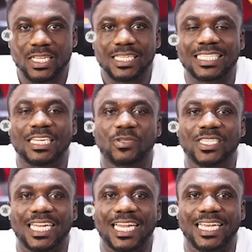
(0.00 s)
na se mo
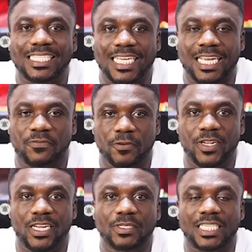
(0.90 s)
deadline 2nd
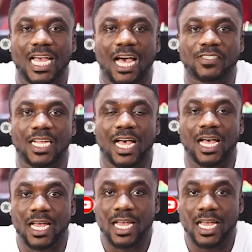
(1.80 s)
February mi se after